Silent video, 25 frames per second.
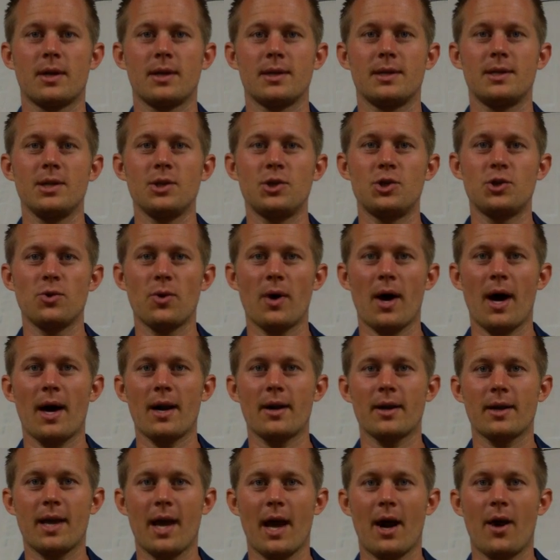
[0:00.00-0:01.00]
going to teach you
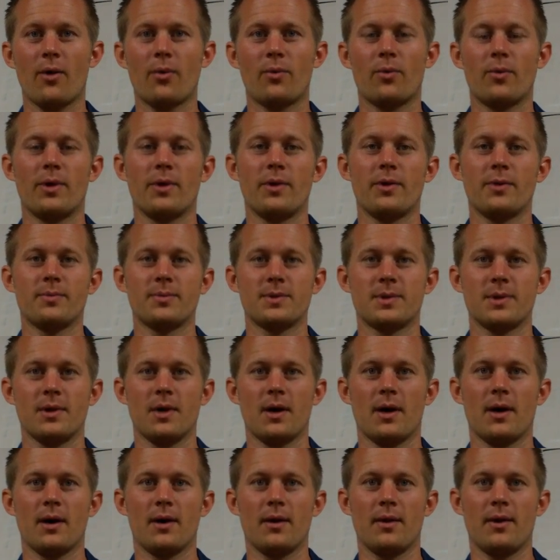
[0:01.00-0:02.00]
how to count rhythms
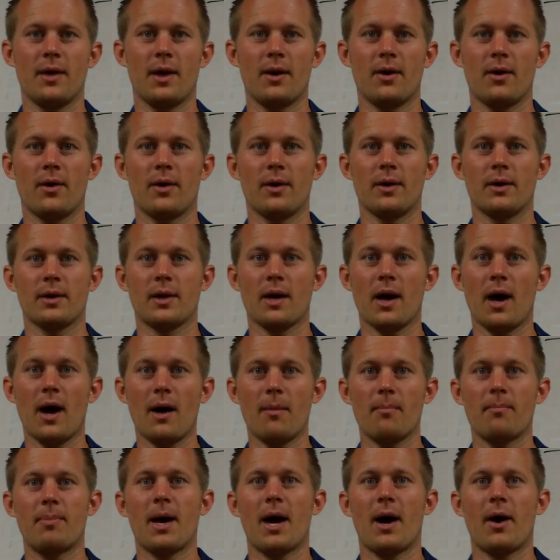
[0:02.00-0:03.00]
that are in
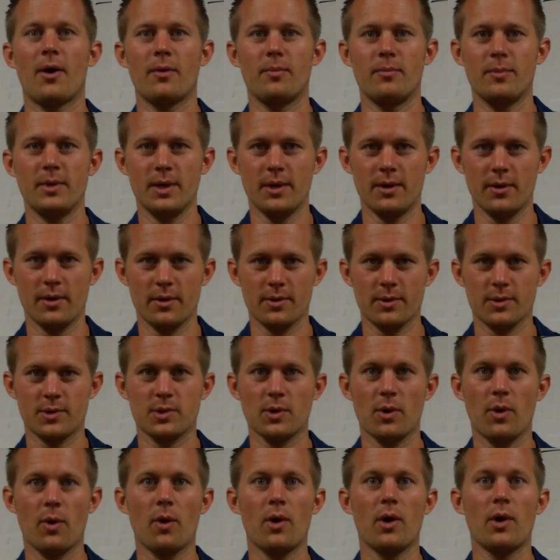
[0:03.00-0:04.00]
compound meter.
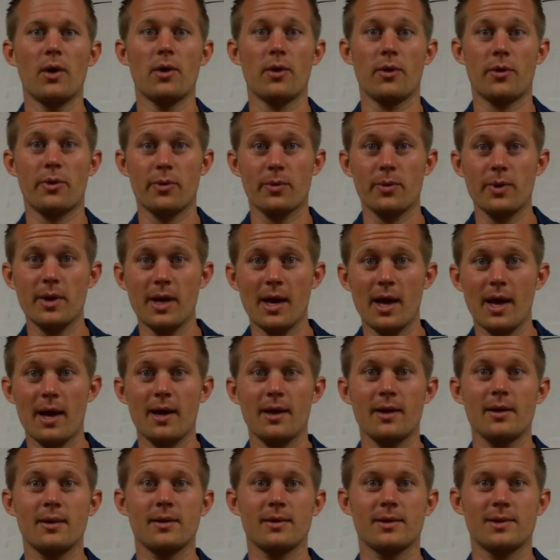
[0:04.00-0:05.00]
So
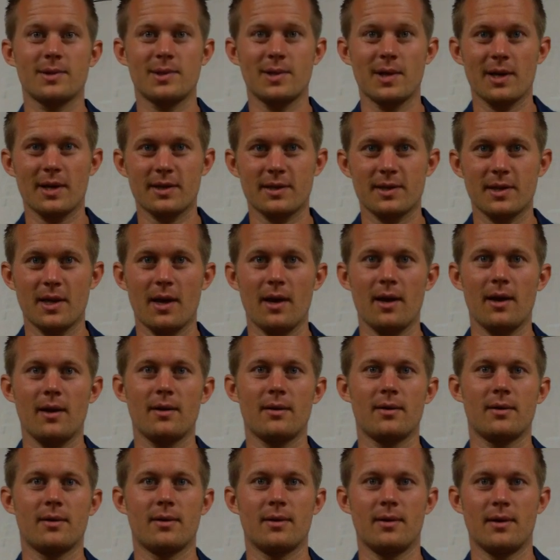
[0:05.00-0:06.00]
3/8,
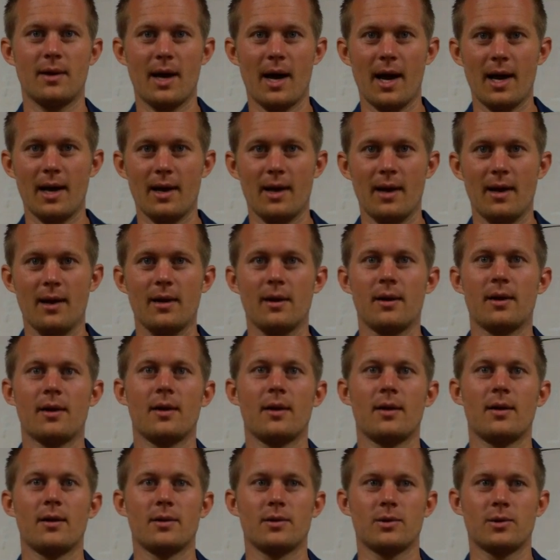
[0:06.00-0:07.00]
6/8, 9/8,
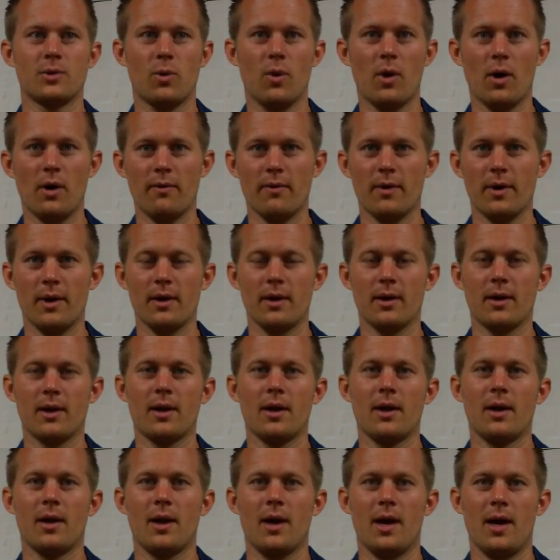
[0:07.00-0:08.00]
12/8.
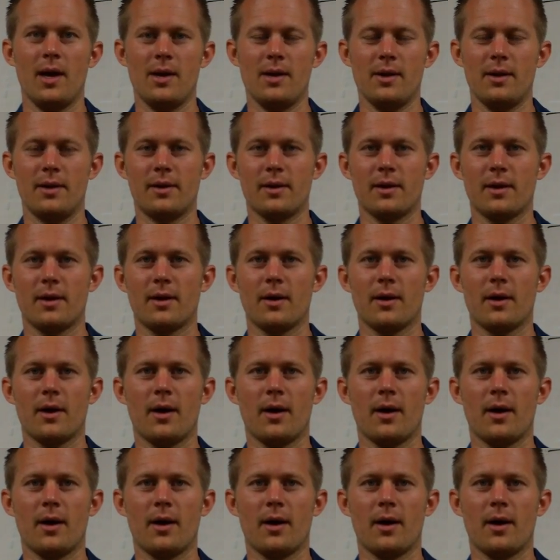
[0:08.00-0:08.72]
And